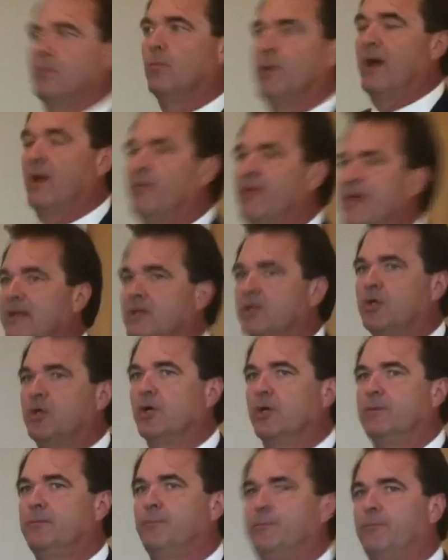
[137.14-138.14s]
Well, that
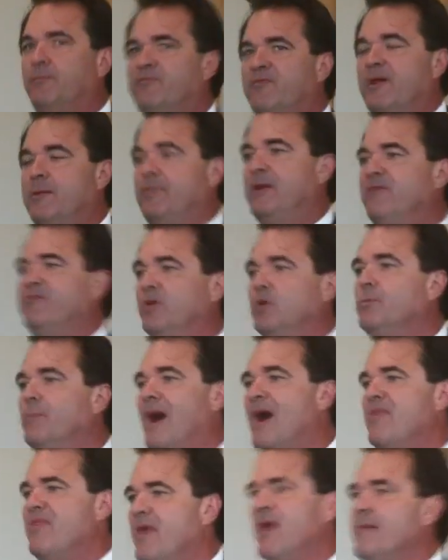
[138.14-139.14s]
could be viewed
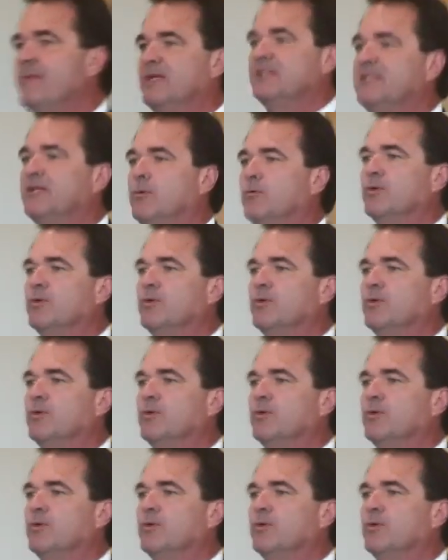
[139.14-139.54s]
by them as the